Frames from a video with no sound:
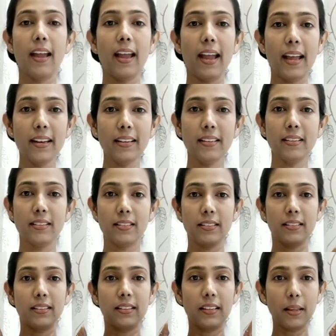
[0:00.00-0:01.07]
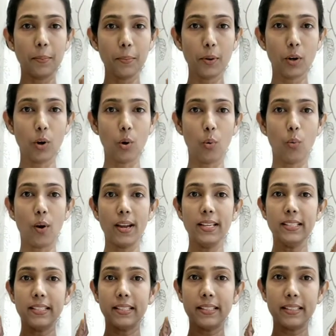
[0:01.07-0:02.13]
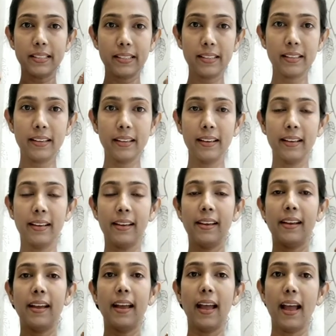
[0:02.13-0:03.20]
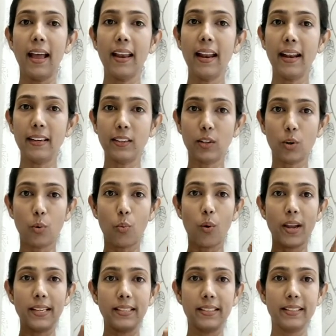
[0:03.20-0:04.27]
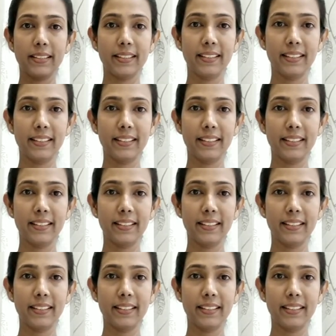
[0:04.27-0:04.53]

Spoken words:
and circle them clockwise and anti-clockwise.